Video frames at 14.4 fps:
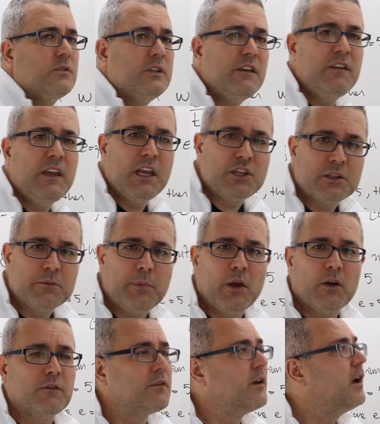to deviation
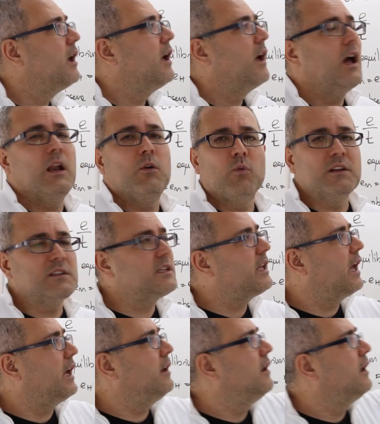payoff. And once
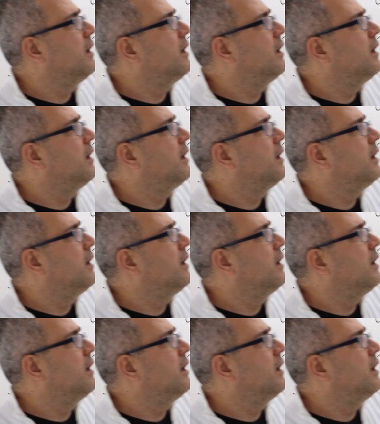again,